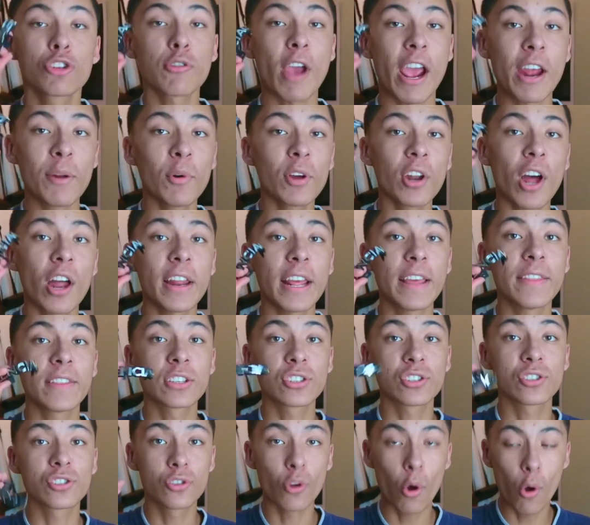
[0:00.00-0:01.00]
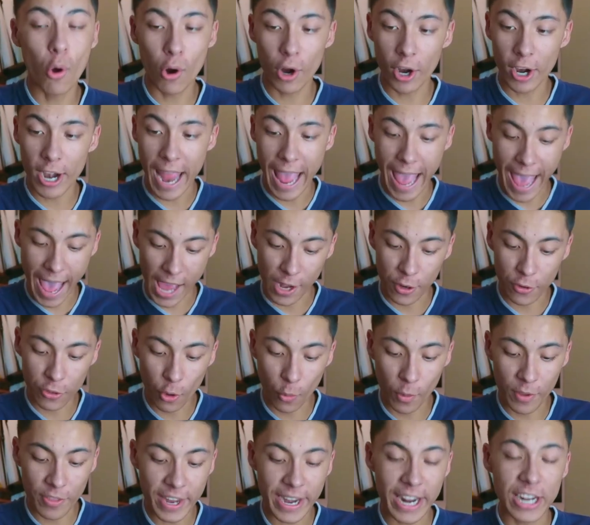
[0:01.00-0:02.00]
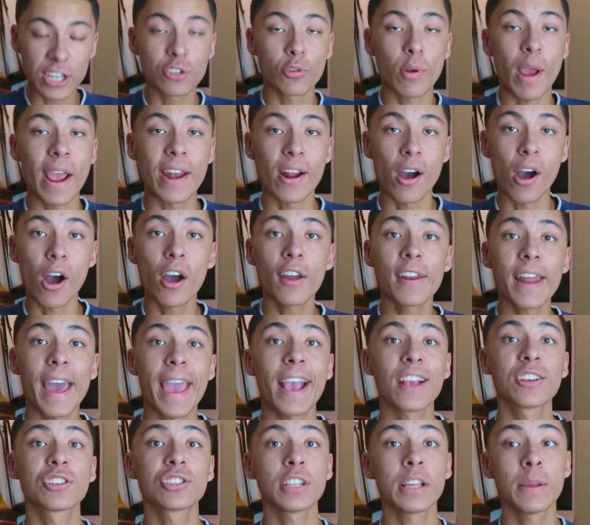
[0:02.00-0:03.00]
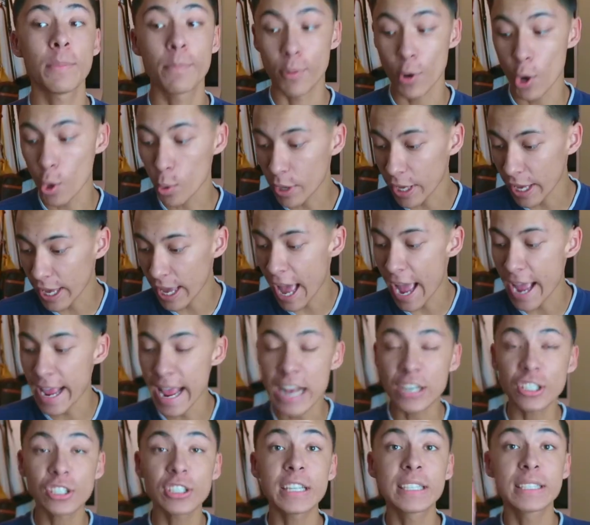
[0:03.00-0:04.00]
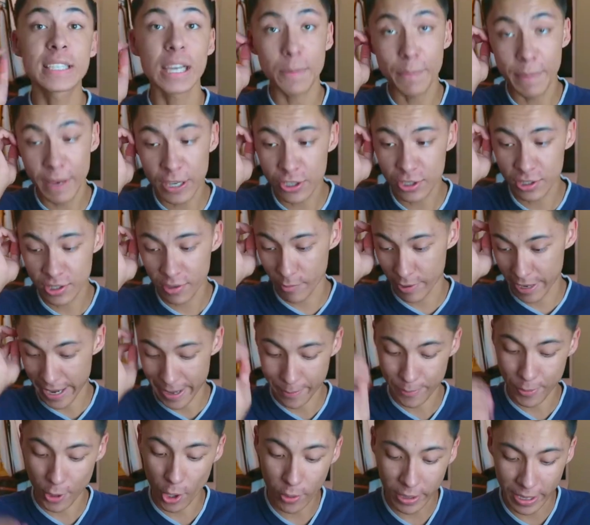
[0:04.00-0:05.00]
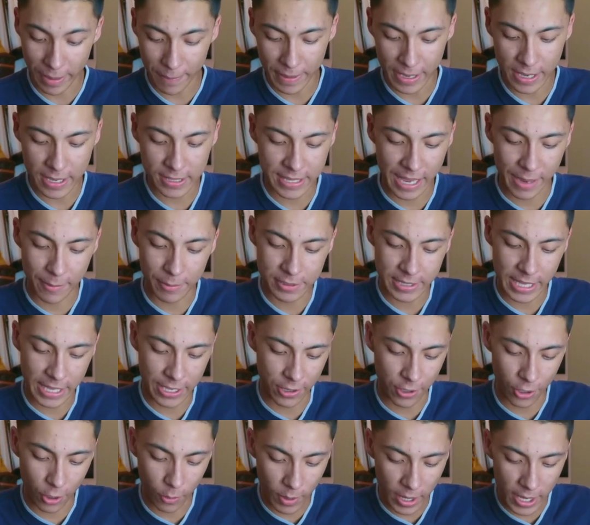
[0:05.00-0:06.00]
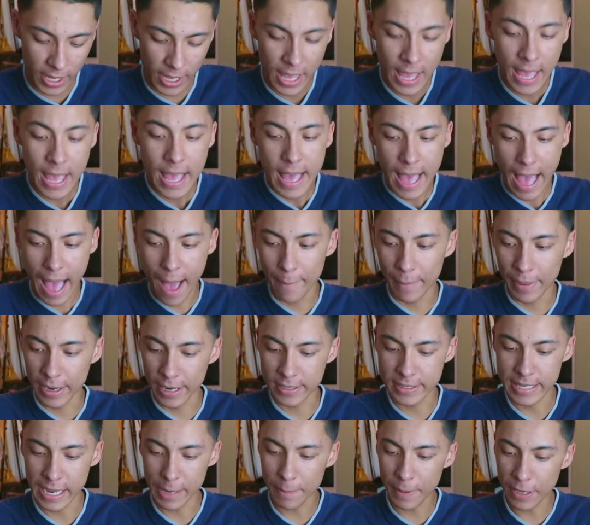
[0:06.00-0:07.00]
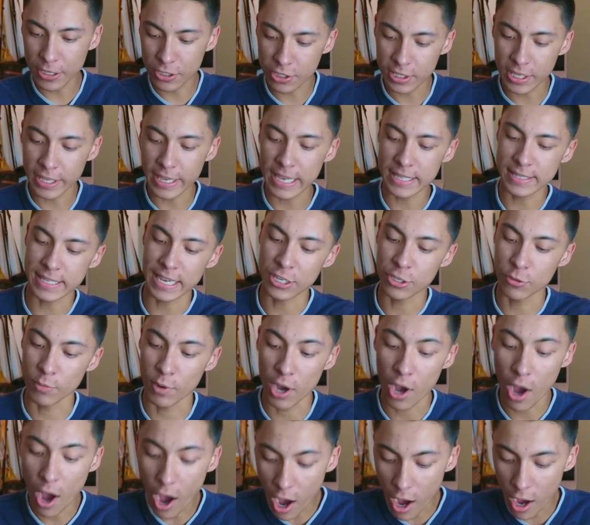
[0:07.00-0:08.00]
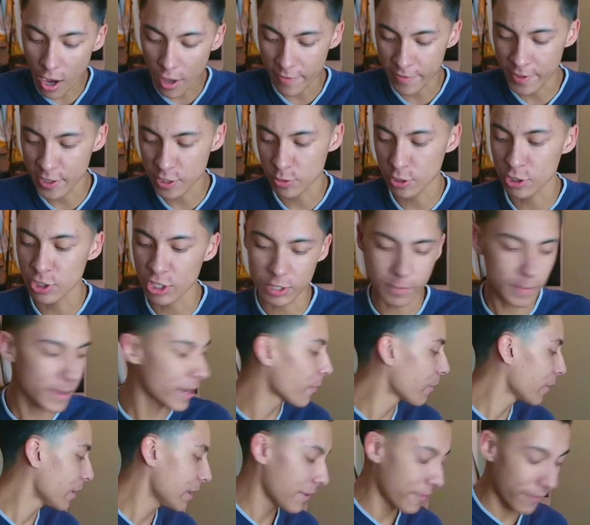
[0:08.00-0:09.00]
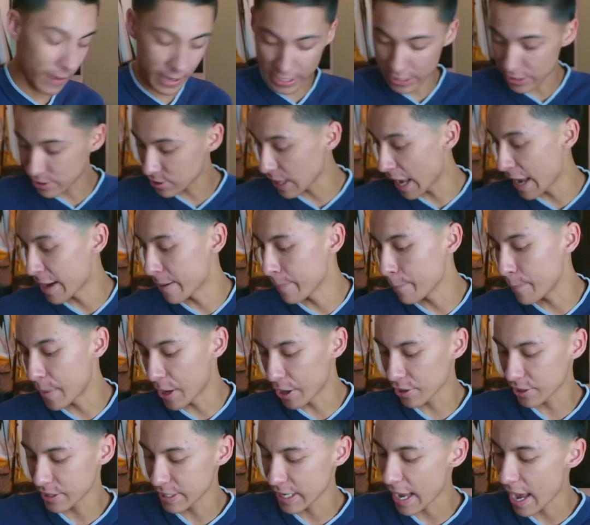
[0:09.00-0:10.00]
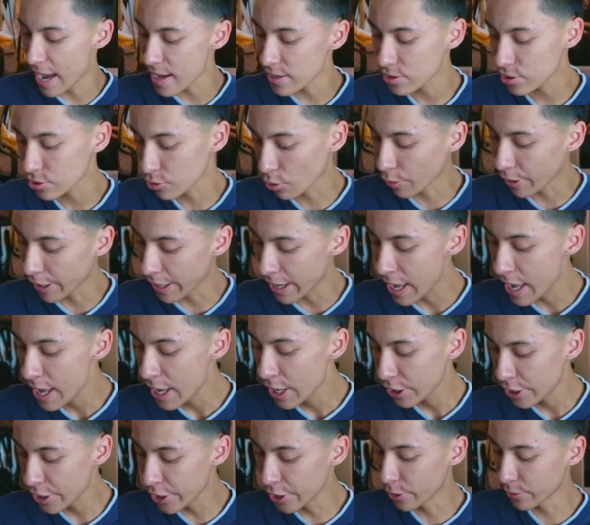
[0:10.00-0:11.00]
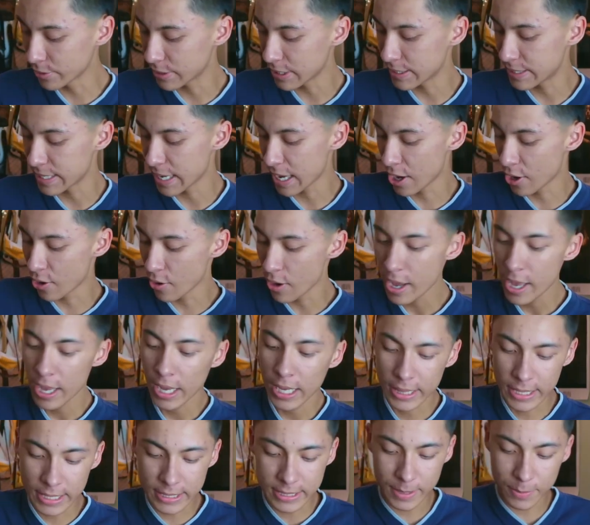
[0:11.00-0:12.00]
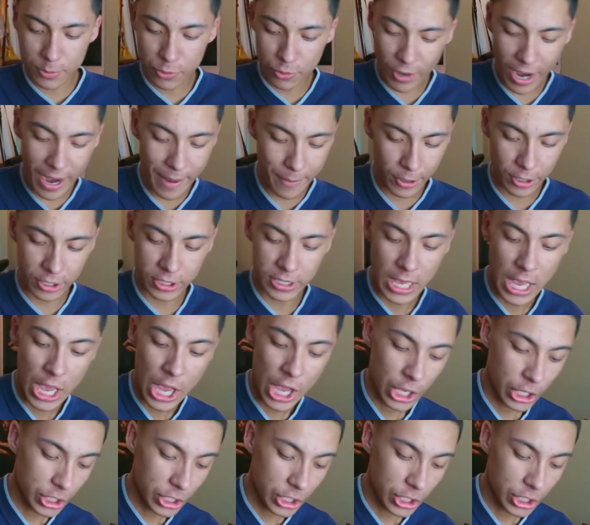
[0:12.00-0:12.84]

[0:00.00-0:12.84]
tried one on in the store and the one that I tried on, I actually broke it. I actually took pictures of when I broke it because I was like, you know what? I'm gonna take pictures in case I do a haul. This would just be a really funny and embarrassing ass story, you know, to tell the subscribers.